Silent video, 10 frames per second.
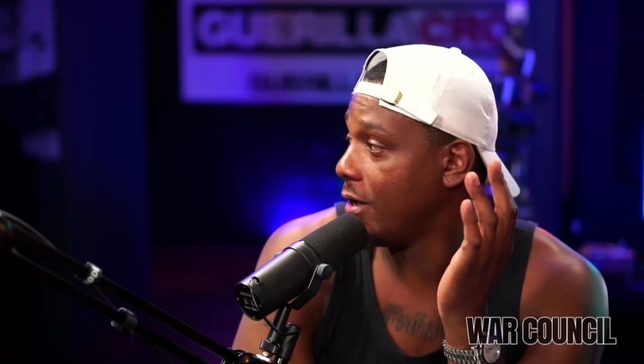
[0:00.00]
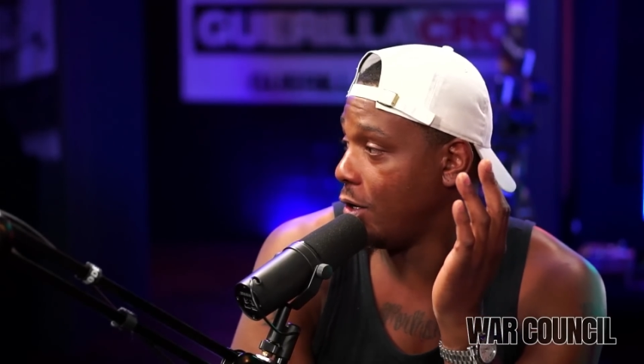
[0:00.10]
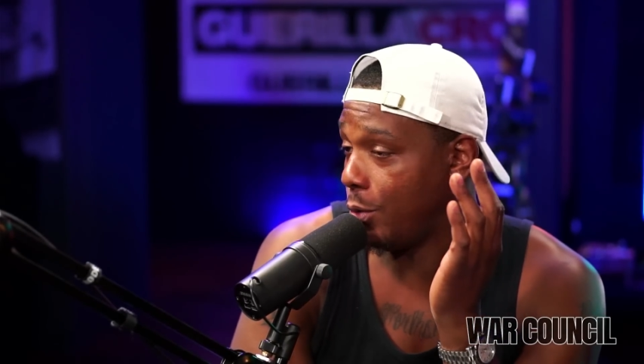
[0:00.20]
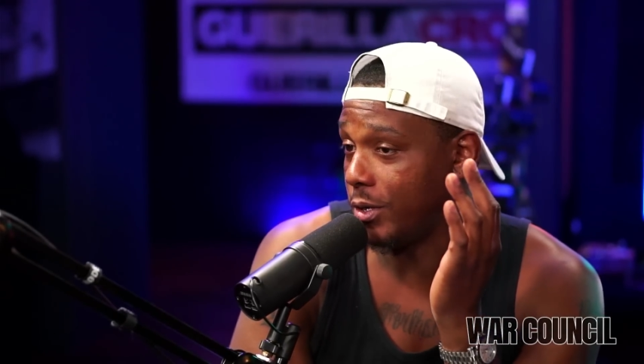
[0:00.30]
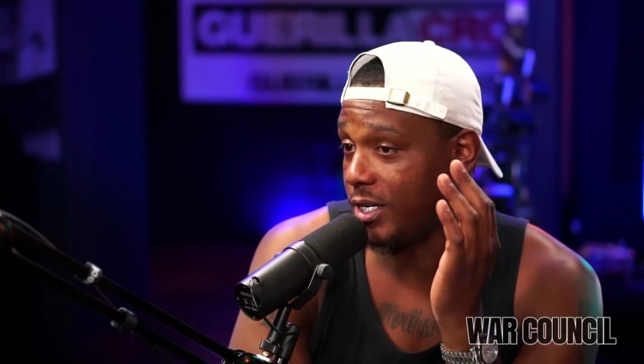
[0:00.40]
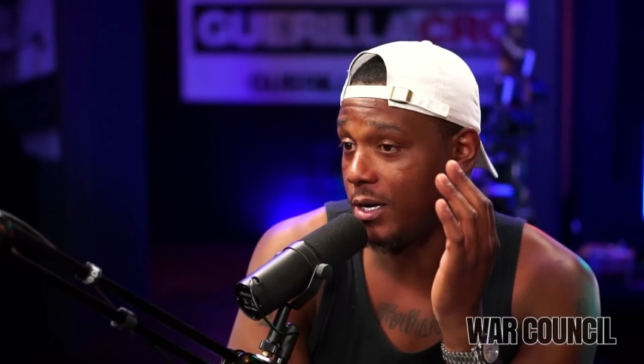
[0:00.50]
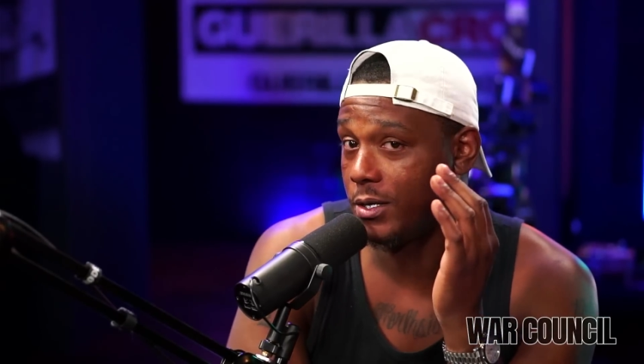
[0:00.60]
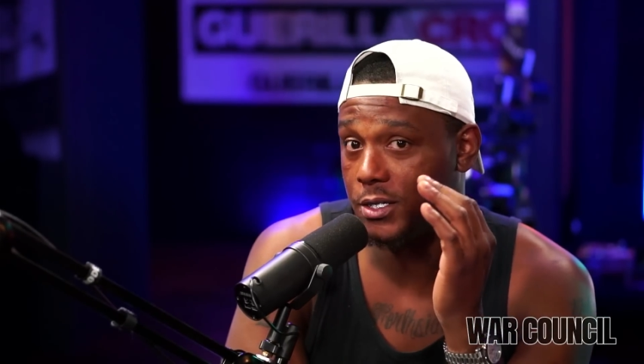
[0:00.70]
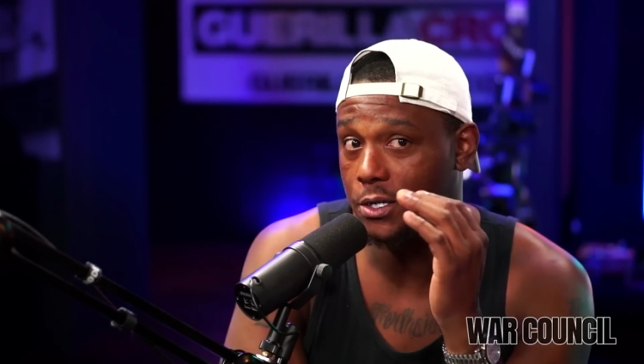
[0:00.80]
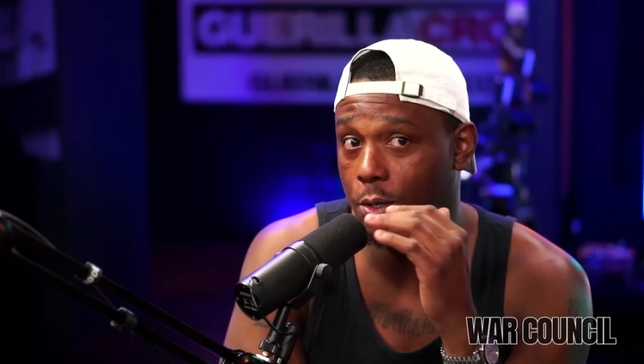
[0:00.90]
You can tell
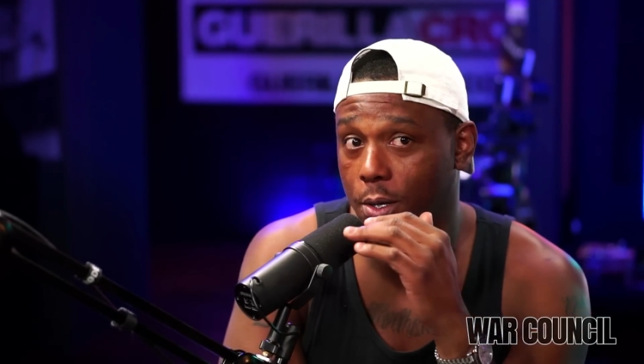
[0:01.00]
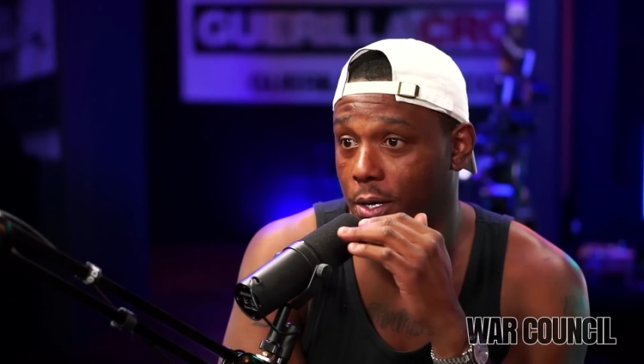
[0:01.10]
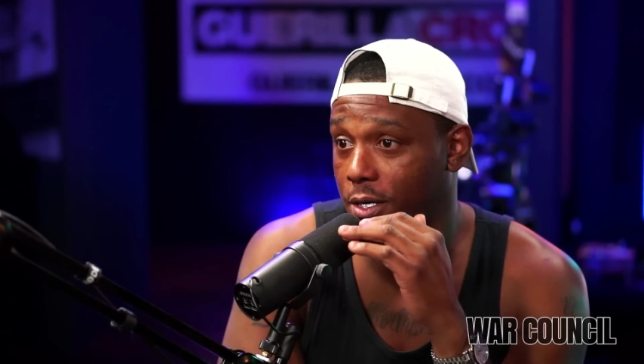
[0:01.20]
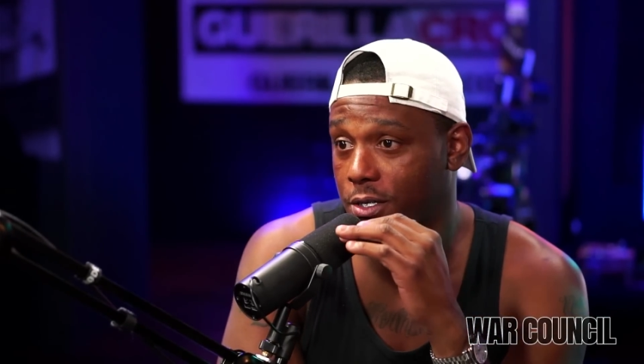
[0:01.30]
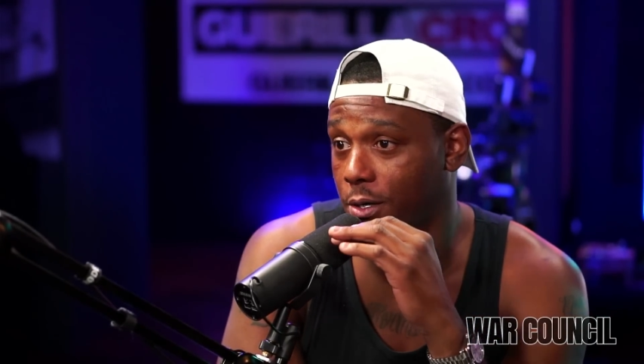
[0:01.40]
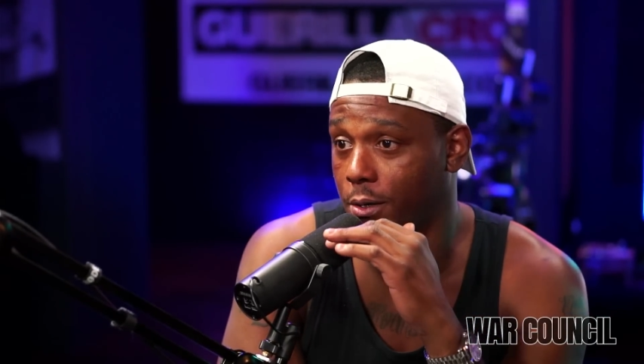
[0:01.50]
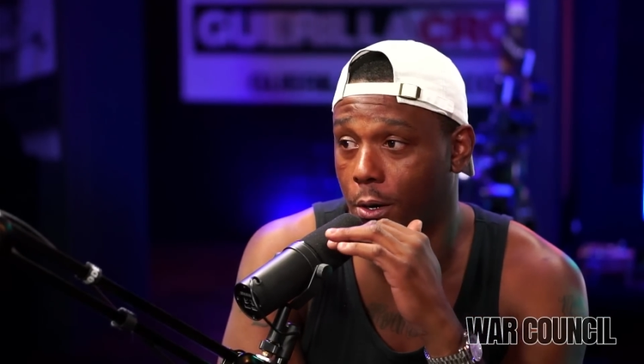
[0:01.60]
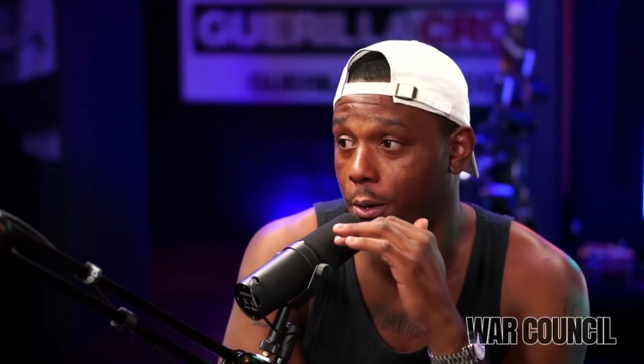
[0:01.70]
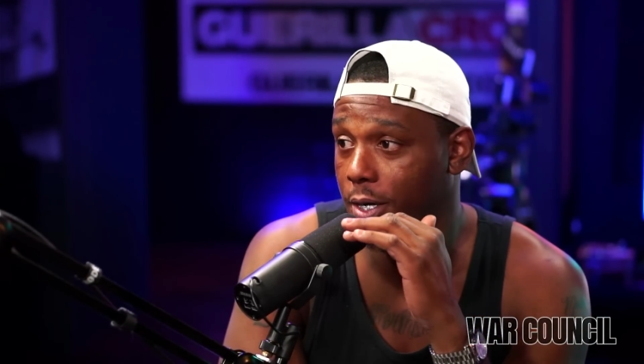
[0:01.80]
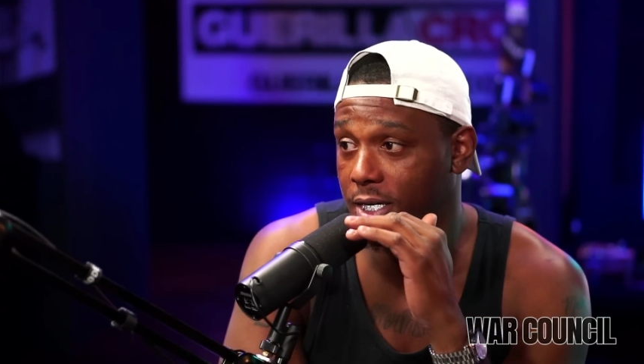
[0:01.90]
this is
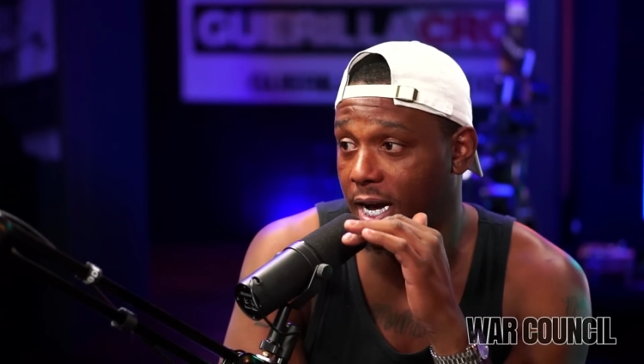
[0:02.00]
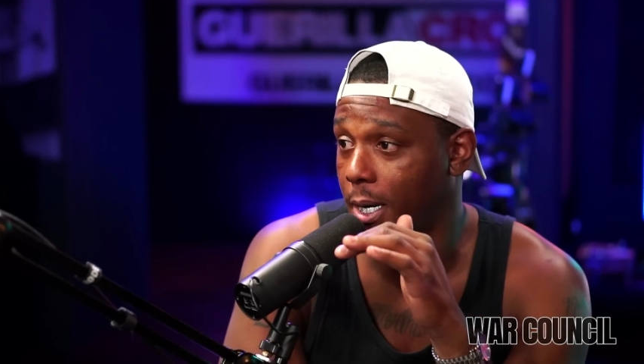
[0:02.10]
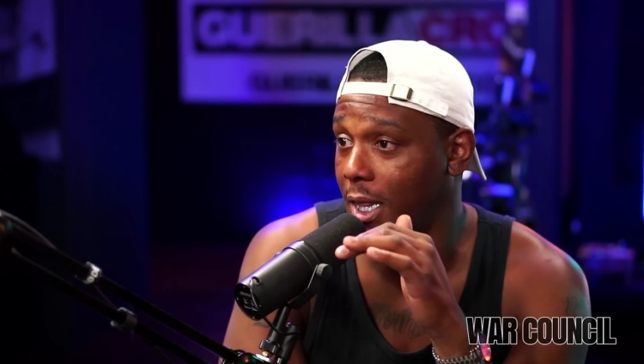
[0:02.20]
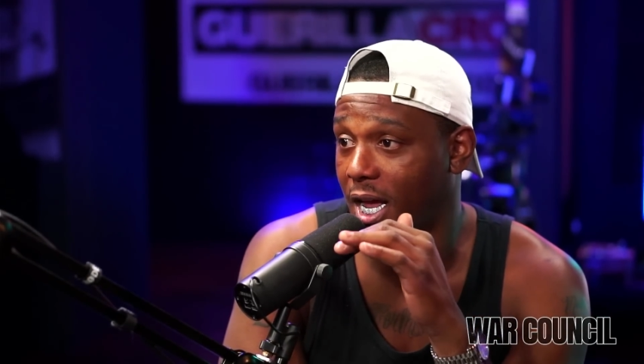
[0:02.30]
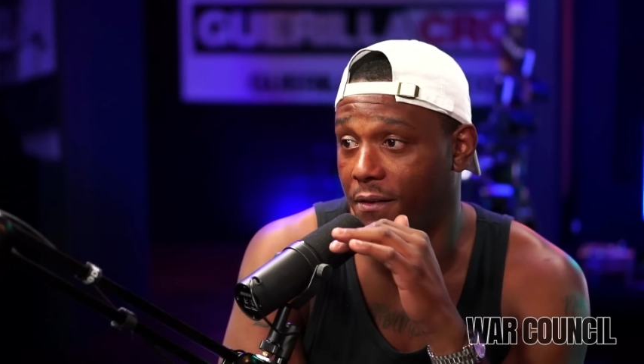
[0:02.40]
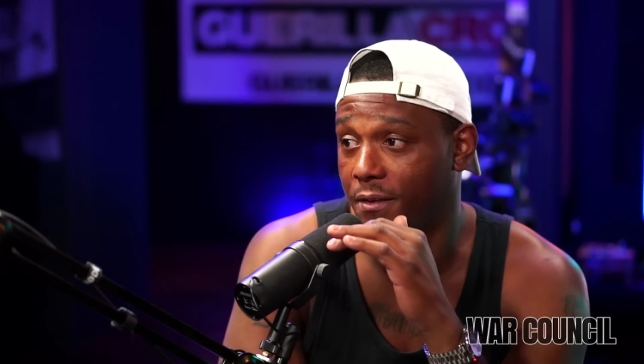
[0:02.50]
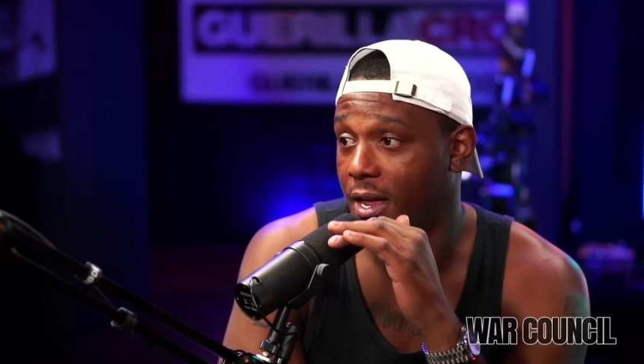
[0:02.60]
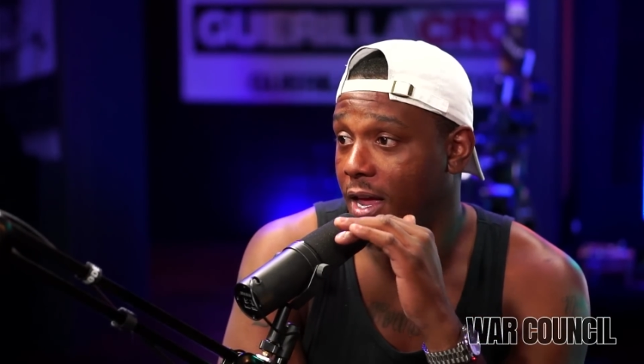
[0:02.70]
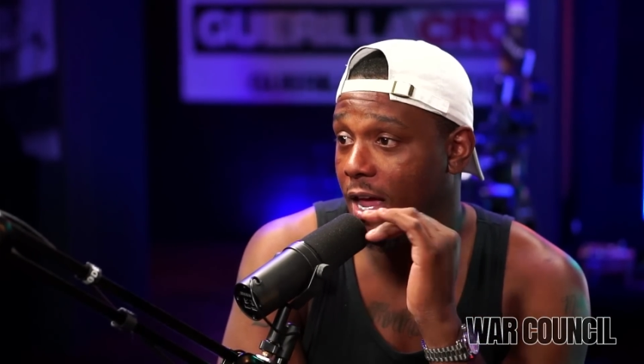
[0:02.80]
her entire life.